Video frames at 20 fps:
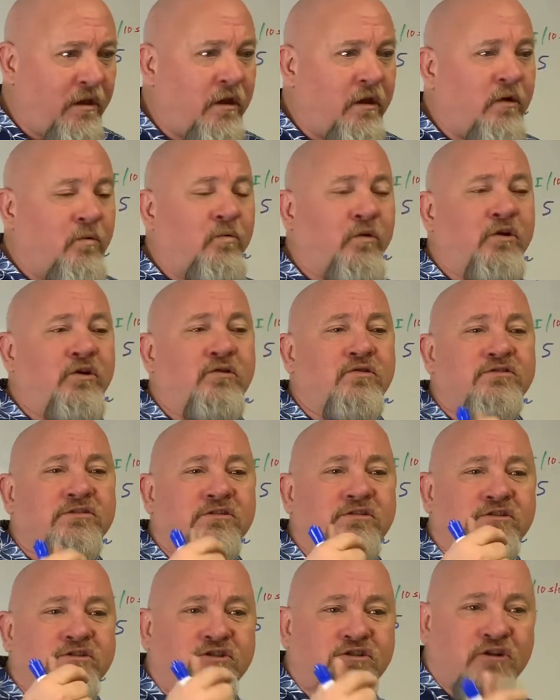We're
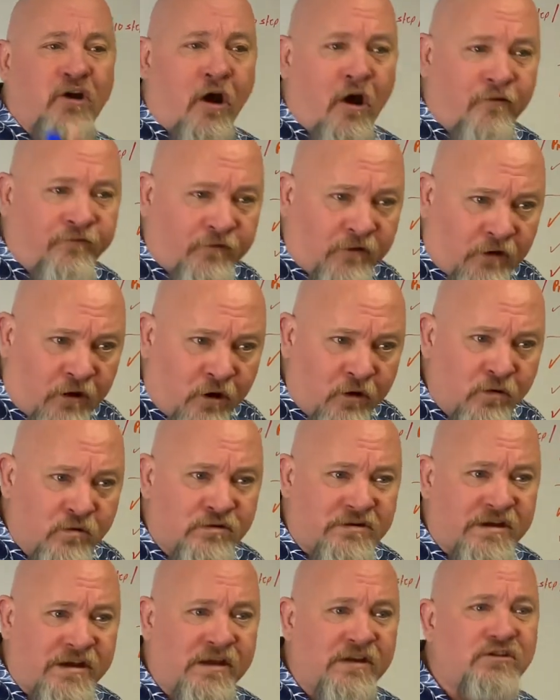using soft
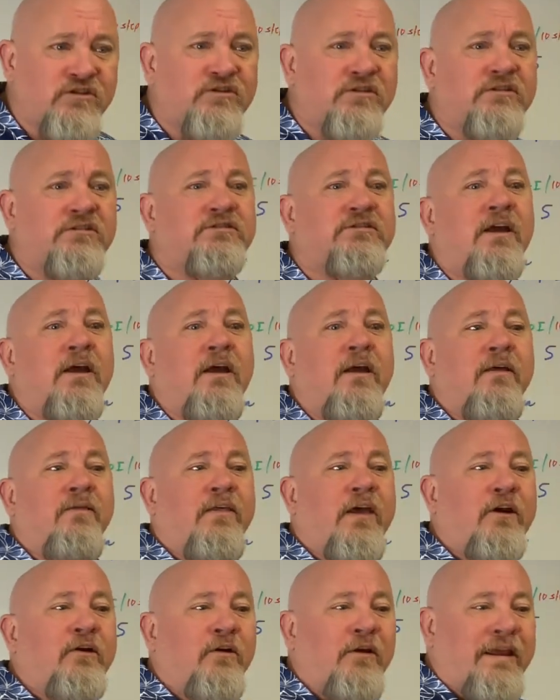close hinges
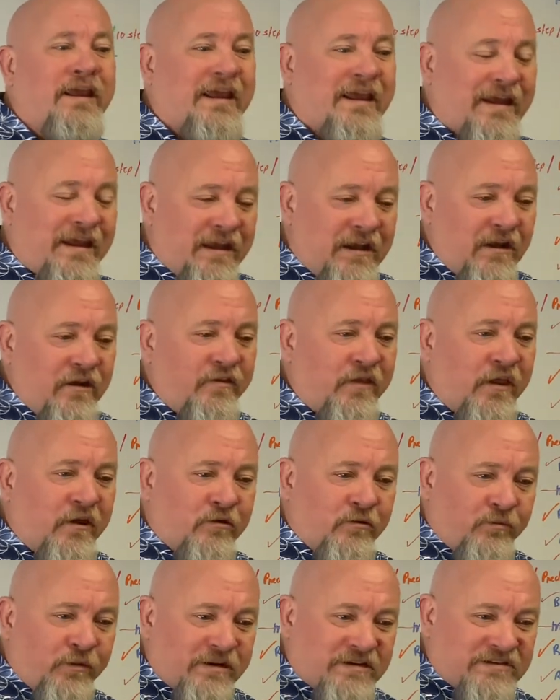that are hidden, that are
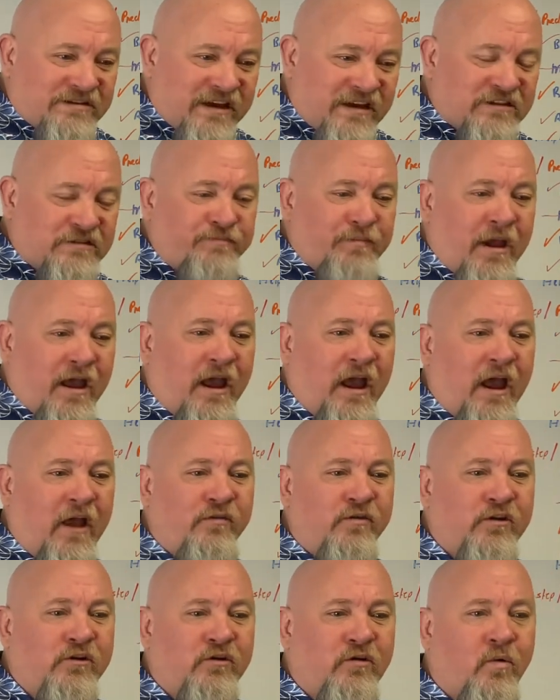recessed behind
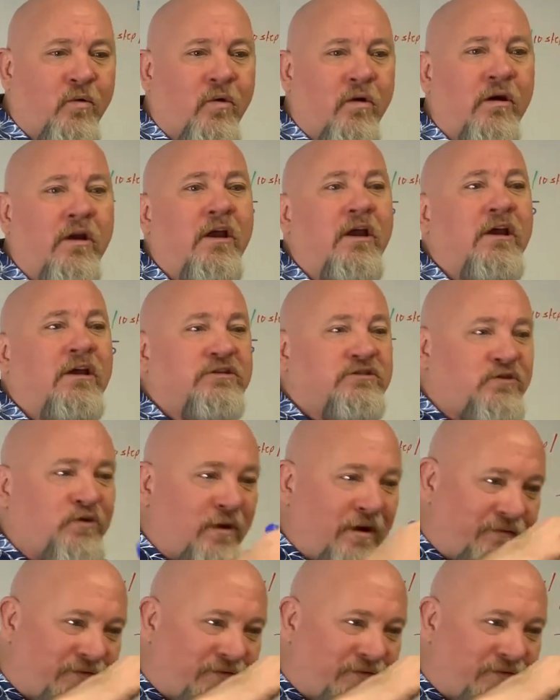the door, so you have